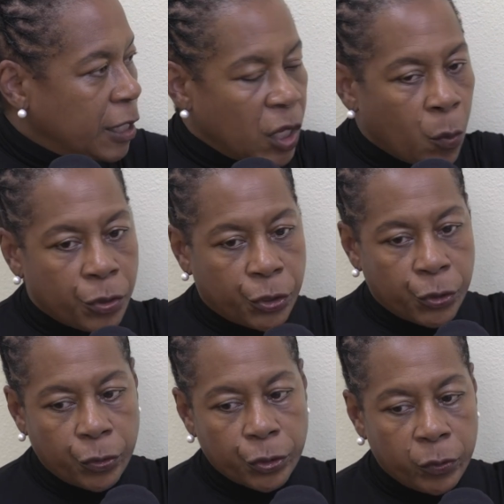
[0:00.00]
There's no one to
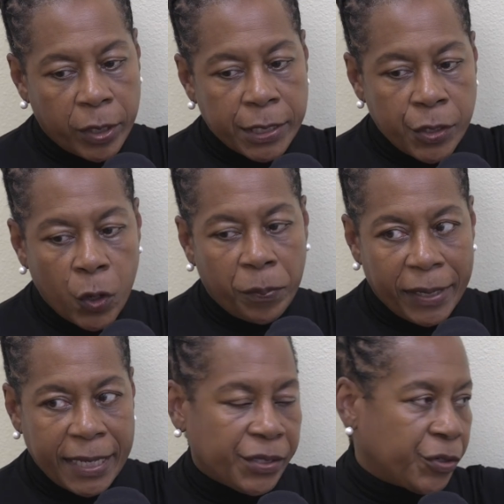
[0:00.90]
talk to. There's no
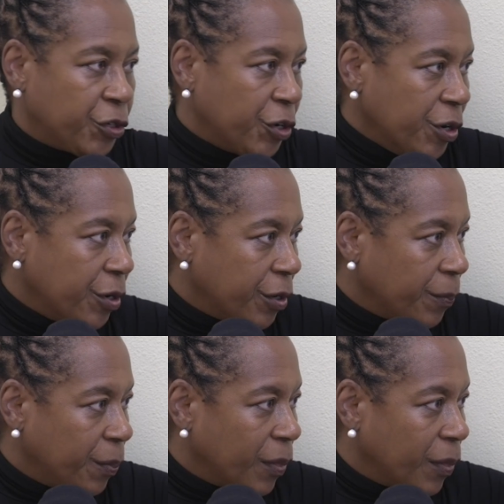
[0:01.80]
place to turn.